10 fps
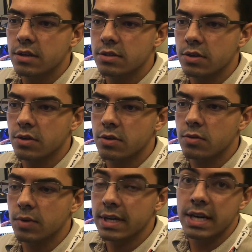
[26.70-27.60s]
So,
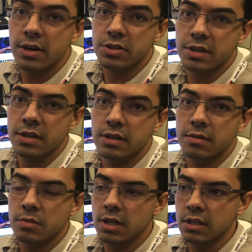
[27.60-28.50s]
right now, I just got
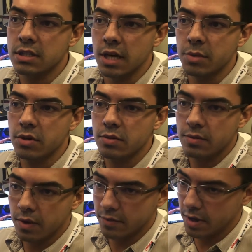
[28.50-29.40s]
a little demo
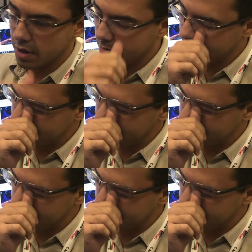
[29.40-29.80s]
of a